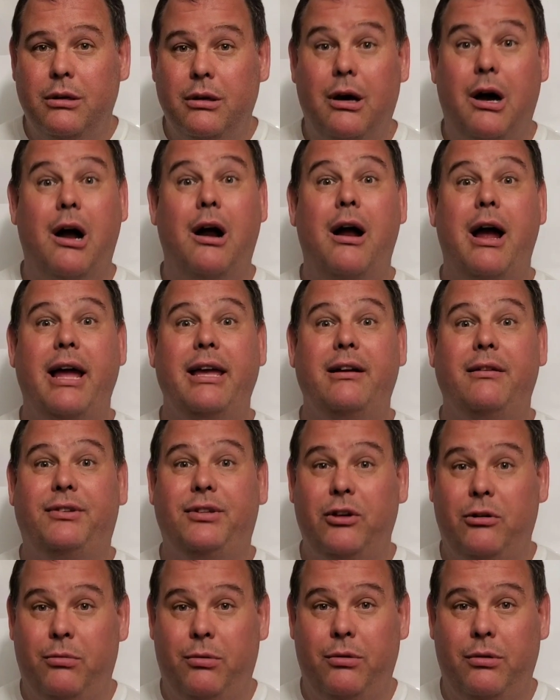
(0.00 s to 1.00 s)
All right,
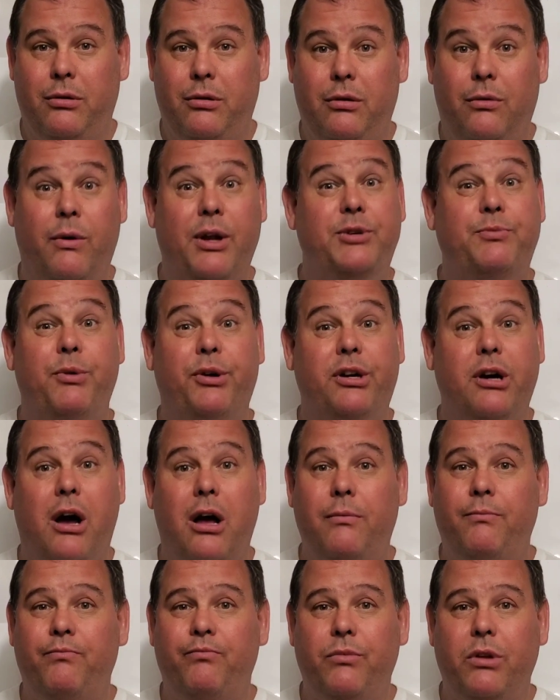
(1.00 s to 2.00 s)
YouTube. Rich
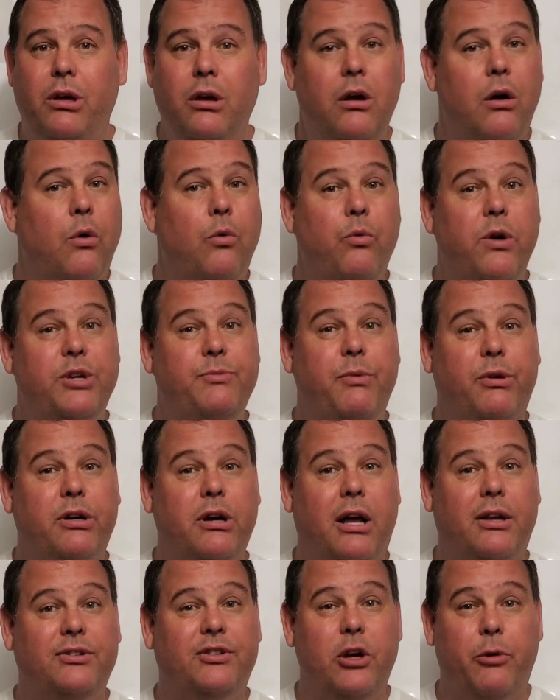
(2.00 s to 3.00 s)
McCall. Rich
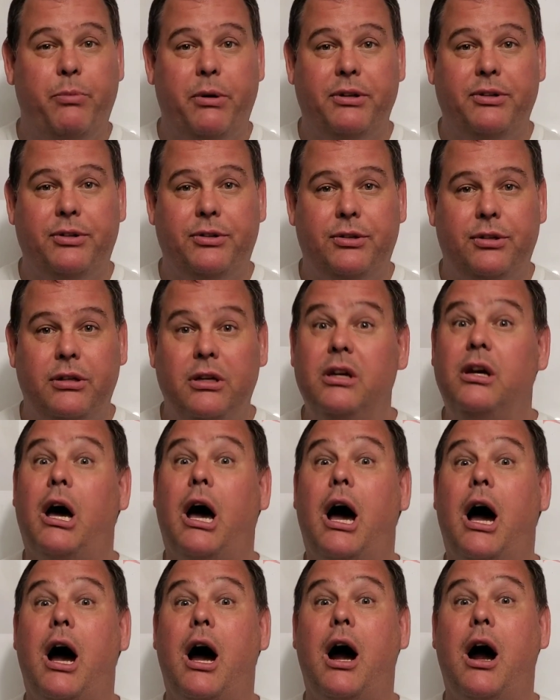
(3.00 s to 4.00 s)
McCall Serpents.
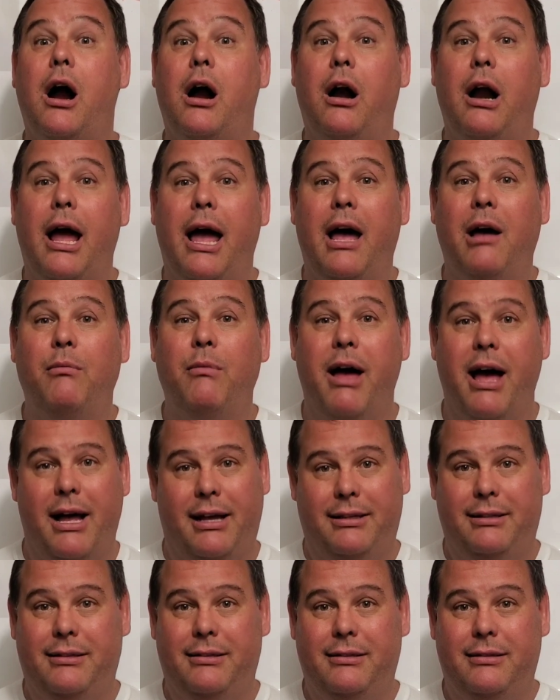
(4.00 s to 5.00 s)

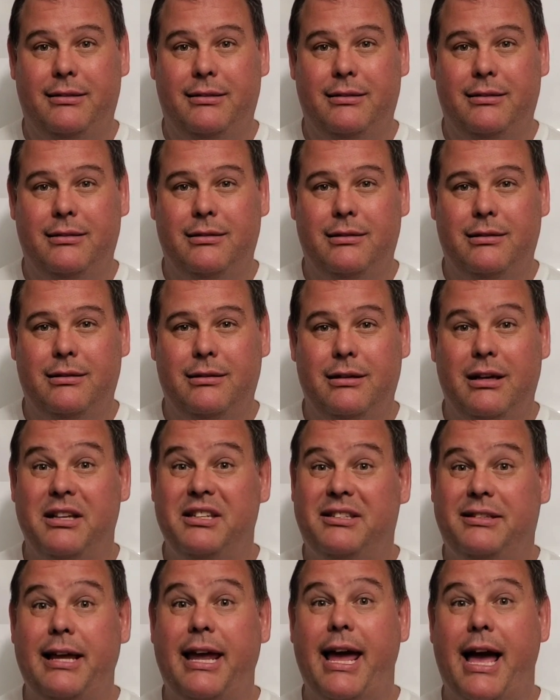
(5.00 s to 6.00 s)
RMS.
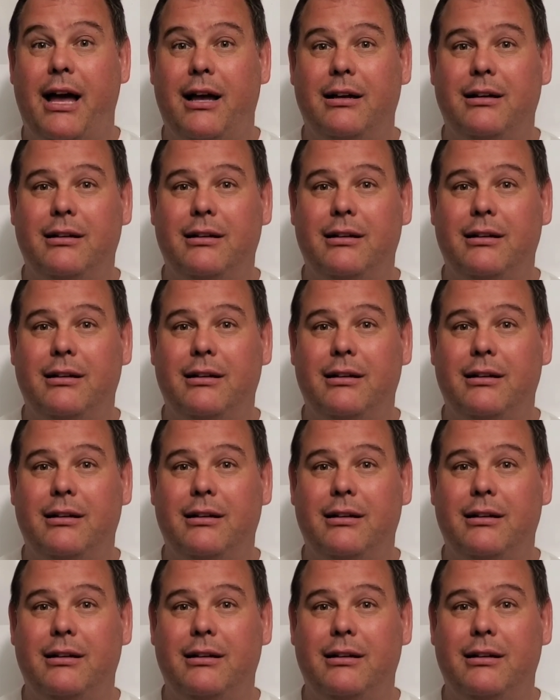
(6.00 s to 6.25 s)
See ya.